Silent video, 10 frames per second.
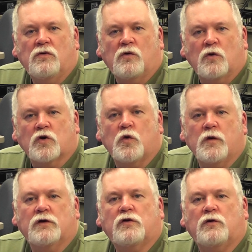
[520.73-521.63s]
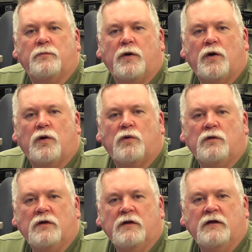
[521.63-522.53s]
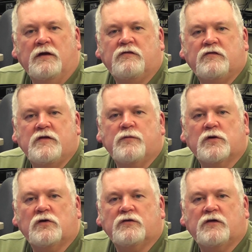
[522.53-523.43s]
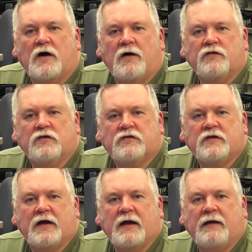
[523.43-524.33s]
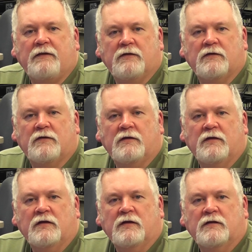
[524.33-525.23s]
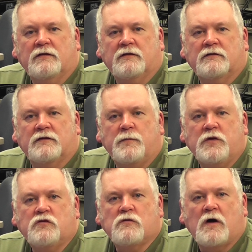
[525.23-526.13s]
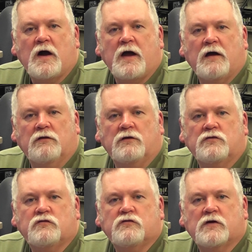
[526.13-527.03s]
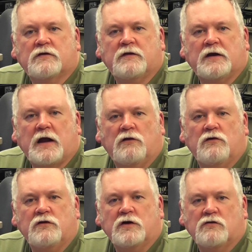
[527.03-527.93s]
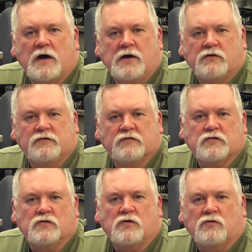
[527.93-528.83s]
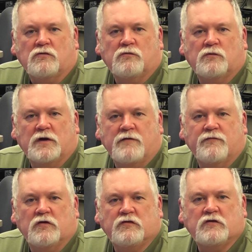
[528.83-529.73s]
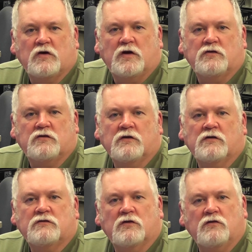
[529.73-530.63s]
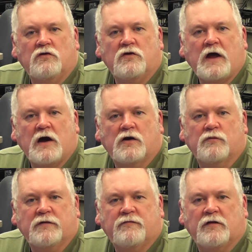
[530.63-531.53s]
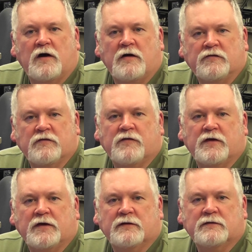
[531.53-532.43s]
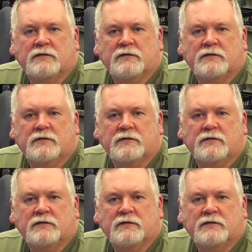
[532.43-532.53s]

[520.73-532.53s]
or critical Poe is difficult to understand, let me try a little trick that I learned in graduate school when I first started to learn how to read philosophy.